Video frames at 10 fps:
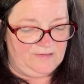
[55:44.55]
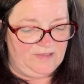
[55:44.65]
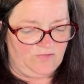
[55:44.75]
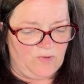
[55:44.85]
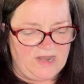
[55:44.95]

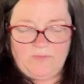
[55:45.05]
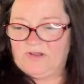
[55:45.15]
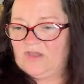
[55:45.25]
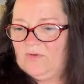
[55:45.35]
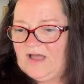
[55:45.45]
It's when they
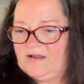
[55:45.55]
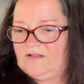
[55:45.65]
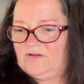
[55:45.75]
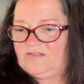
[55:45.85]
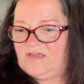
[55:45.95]
would go out
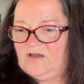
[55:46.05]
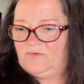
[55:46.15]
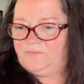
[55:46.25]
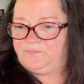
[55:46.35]
in the town.